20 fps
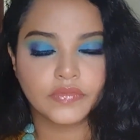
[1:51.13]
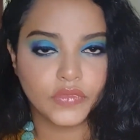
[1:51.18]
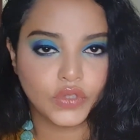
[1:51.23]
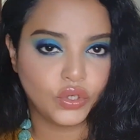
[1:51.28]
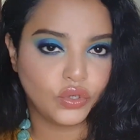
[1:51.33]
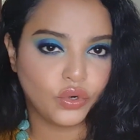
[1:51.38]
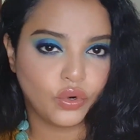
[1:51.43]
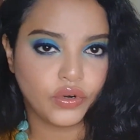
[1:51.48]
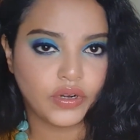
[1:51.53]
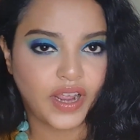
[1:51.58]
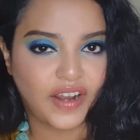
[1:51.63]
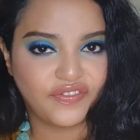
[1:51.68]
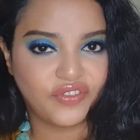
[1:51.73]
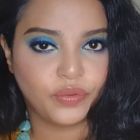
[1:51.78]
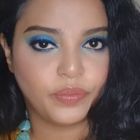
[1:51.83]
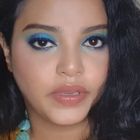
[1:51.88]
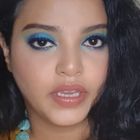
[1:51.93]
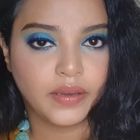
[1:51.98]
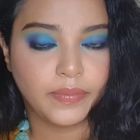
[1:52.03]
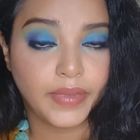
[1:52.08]
You don't have to
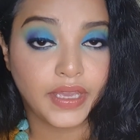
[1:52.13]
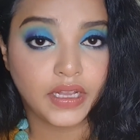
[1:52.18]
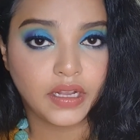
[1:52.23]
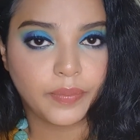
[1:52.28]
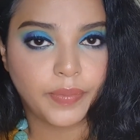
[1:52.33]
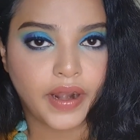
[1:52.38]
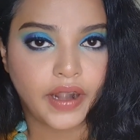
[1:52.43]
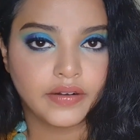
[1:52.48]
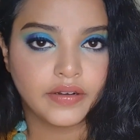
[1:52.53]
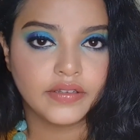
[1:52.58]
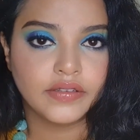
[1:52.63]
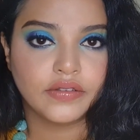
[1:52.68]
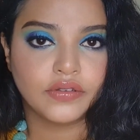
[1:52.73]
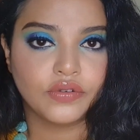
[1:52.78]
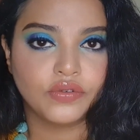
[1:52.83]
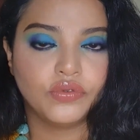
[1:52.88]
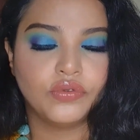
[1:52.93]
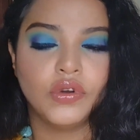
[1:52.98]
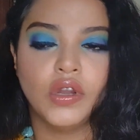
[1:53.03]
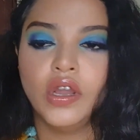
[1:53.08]
be a makeup artist
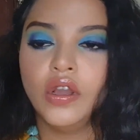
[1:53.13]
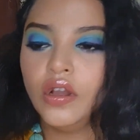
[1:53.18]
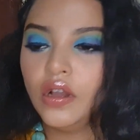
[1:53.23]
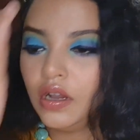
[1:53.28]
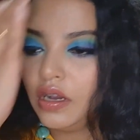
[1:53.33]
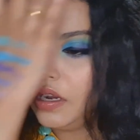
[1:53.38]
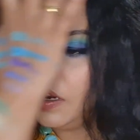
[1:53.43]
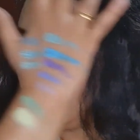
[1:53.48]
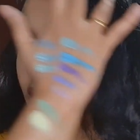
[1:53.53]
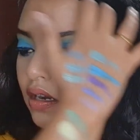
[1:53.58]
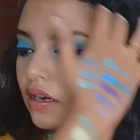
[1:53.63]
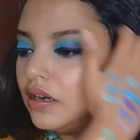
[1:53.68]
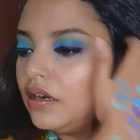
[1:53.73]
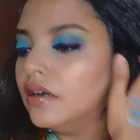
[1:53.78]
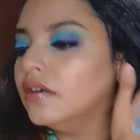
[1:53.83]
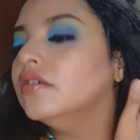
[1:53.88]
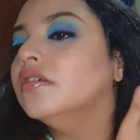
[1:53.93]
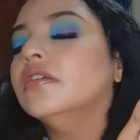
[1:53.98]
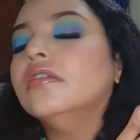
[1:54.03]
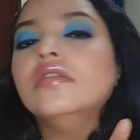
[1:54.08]
to
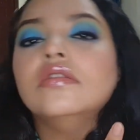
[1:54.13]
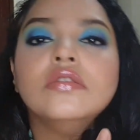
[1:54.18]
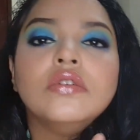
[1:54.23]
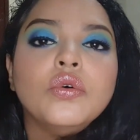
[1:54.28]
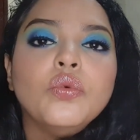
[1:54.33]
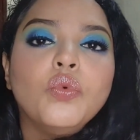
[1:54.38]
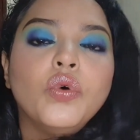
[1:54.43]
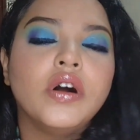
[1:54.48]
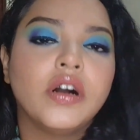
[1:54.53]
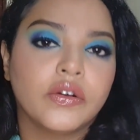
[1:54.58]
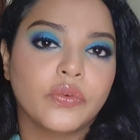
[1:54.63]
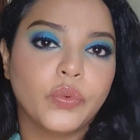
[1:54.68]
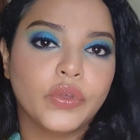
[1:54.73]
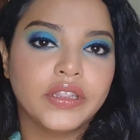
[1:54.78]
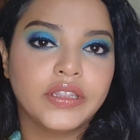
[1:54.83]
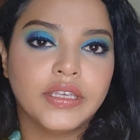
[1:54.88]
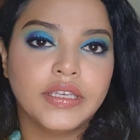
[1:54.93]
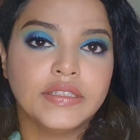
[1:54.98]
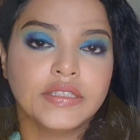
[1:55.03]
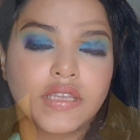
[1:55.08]
work
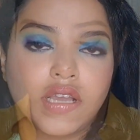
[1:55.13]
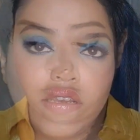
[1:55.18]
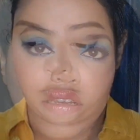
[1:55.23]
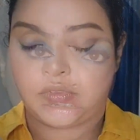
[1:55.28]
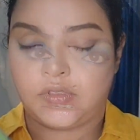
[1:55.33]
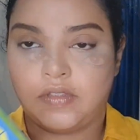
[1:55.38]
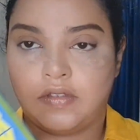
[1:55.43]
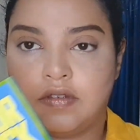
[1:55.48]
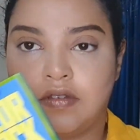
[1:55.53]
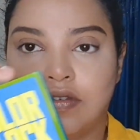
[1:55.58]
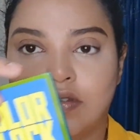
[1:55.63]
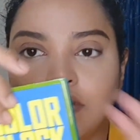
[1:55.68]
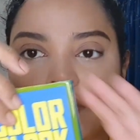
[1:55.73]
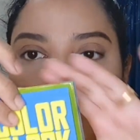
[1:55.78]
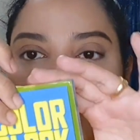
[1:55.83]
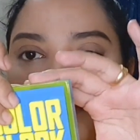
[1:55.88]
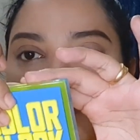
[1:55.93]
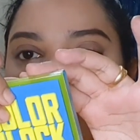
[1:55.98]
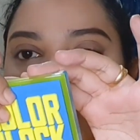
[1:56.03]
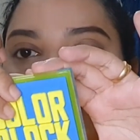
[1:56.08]
with these colors.
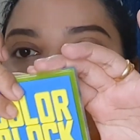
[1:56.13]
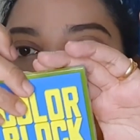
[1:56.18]
And to